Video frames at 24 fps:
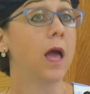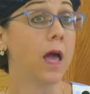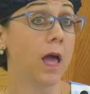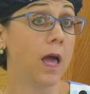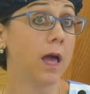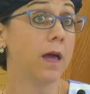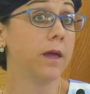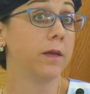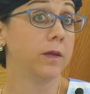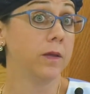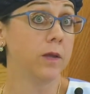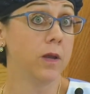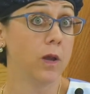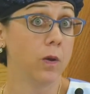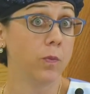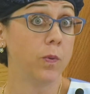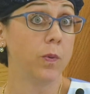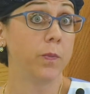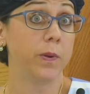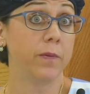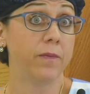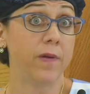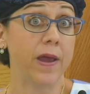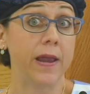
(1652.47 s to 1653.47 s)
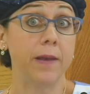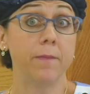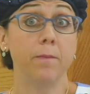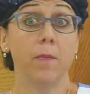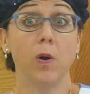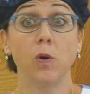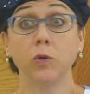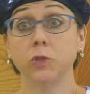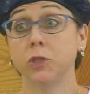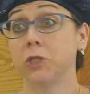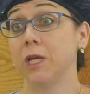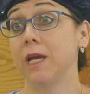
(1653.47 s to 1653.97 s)
uh, you know, when we read
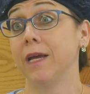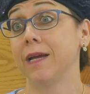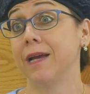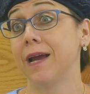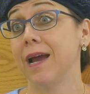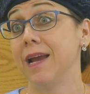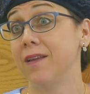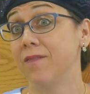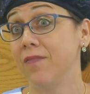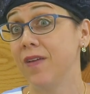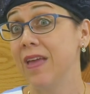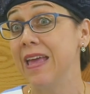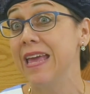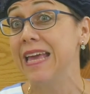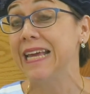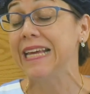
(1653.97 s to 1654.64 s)
Moshe kind of